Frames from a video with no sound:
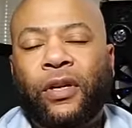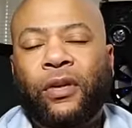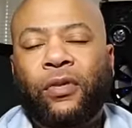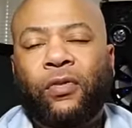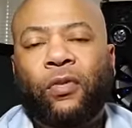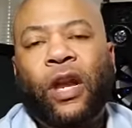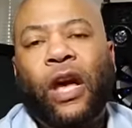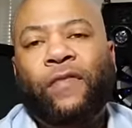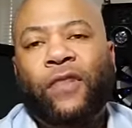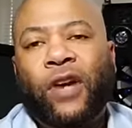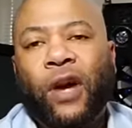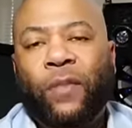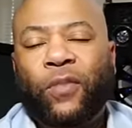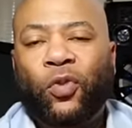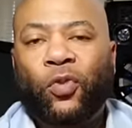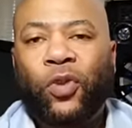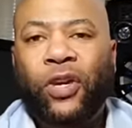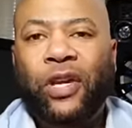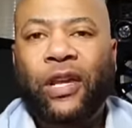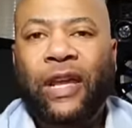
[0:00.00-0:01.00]
what I've come
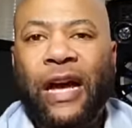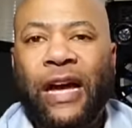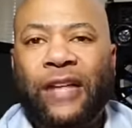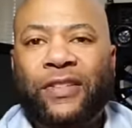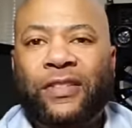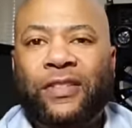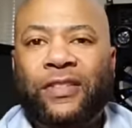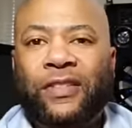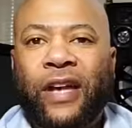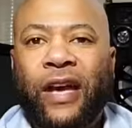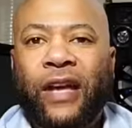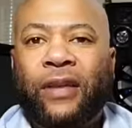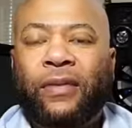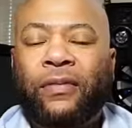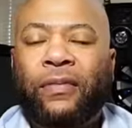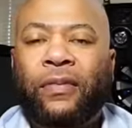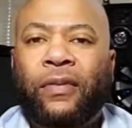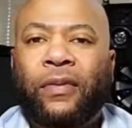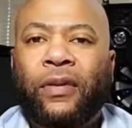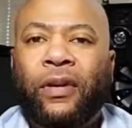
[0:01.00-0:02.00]
to realize is that
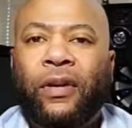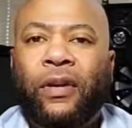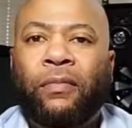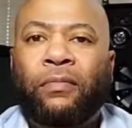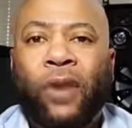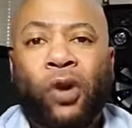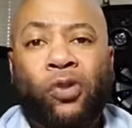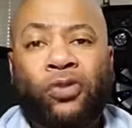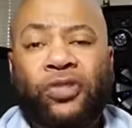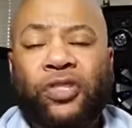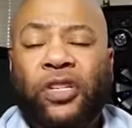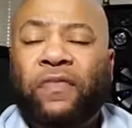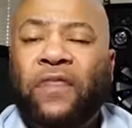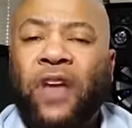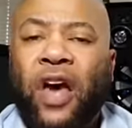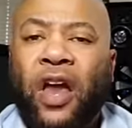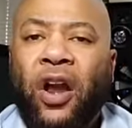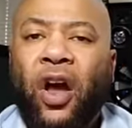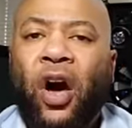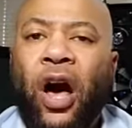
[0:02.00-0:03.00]
most, if
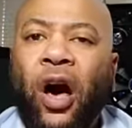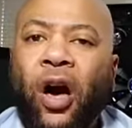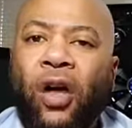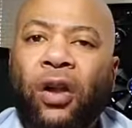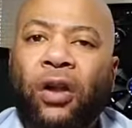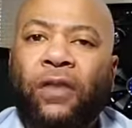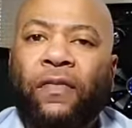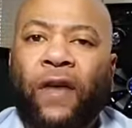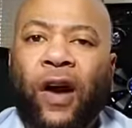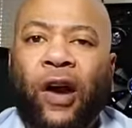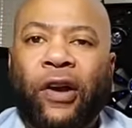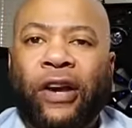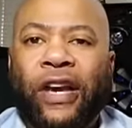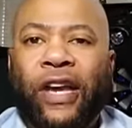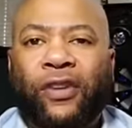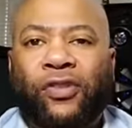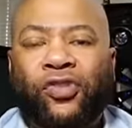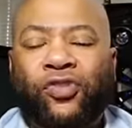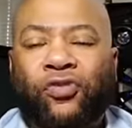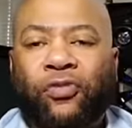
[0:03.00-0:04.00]
not all, of our
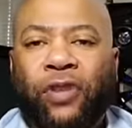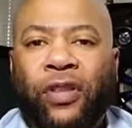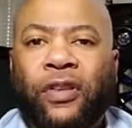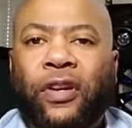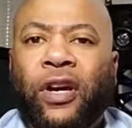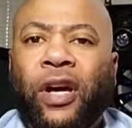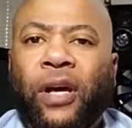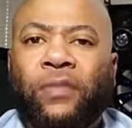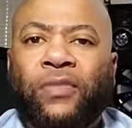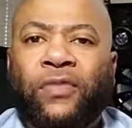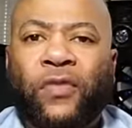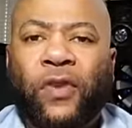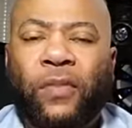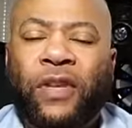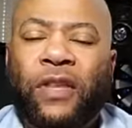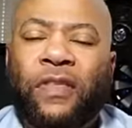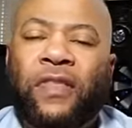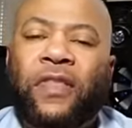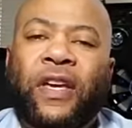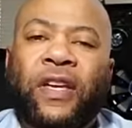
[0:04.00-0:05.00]
inner strength comes
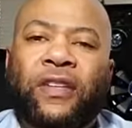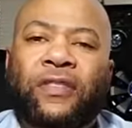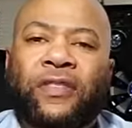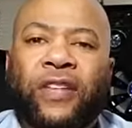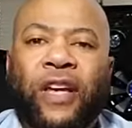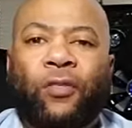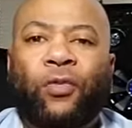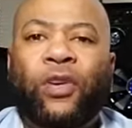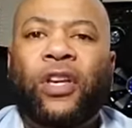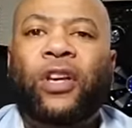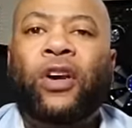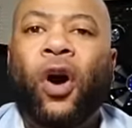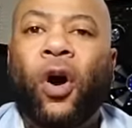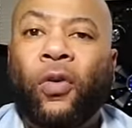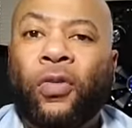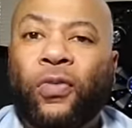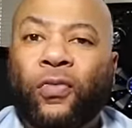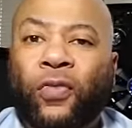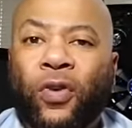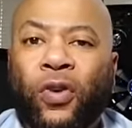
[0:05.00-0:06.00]
from the things that we
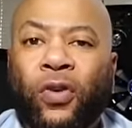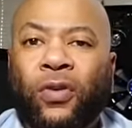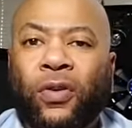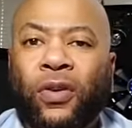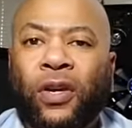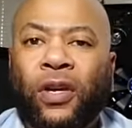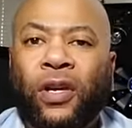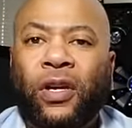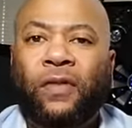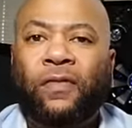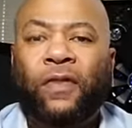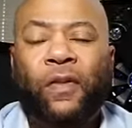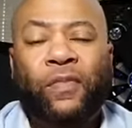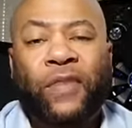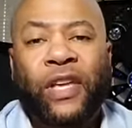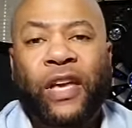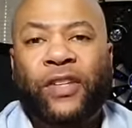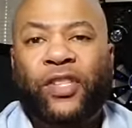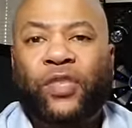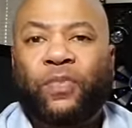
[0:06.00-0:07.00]
go through, from
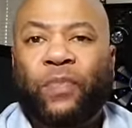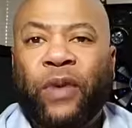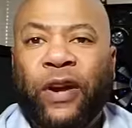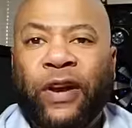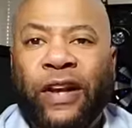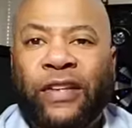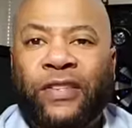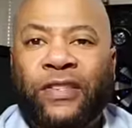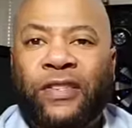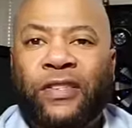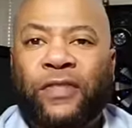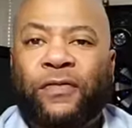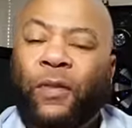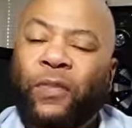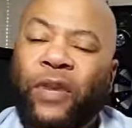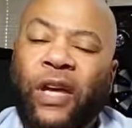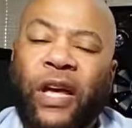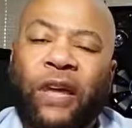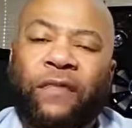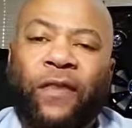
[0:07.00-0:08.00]
the experiences,
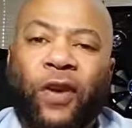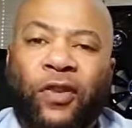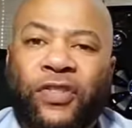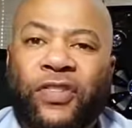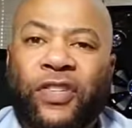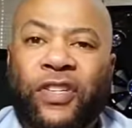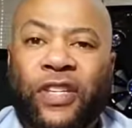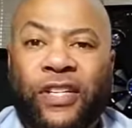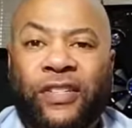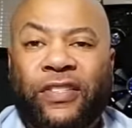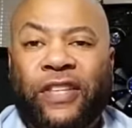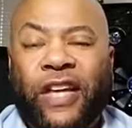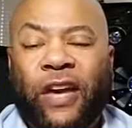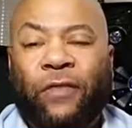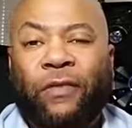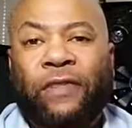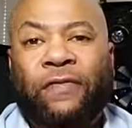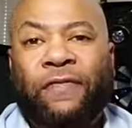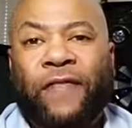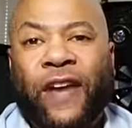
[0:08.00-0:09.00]
from the adversities that
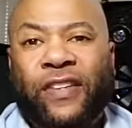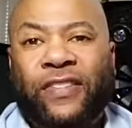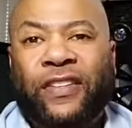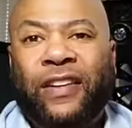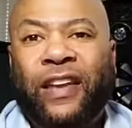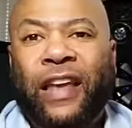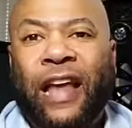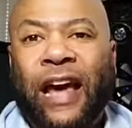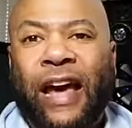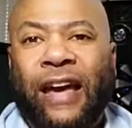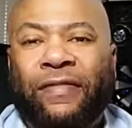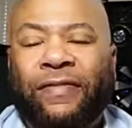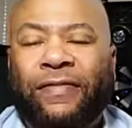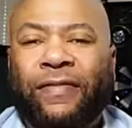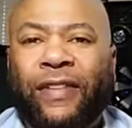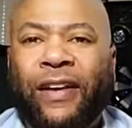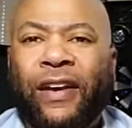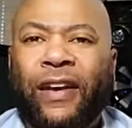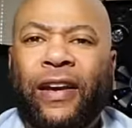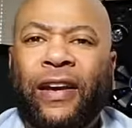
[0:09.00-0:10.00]
we face in life.
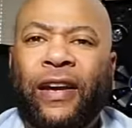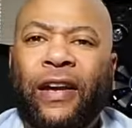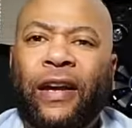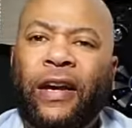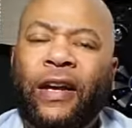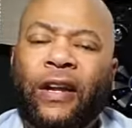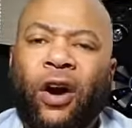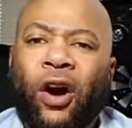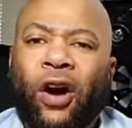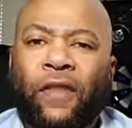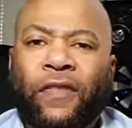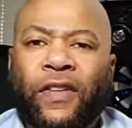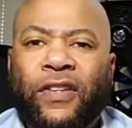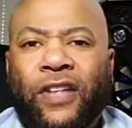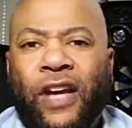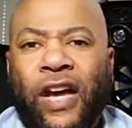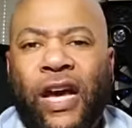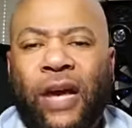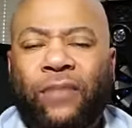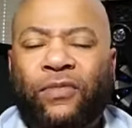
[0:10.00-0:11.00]
And
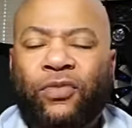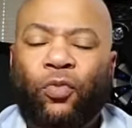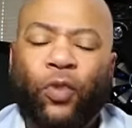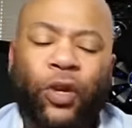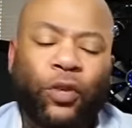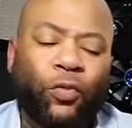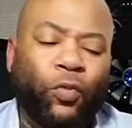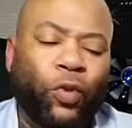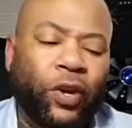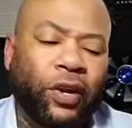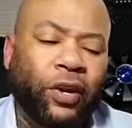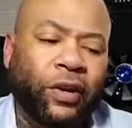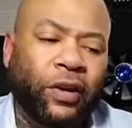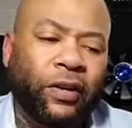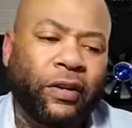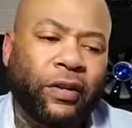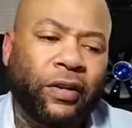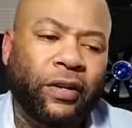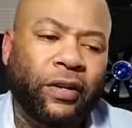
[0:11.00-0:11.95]
oftentimes, when we're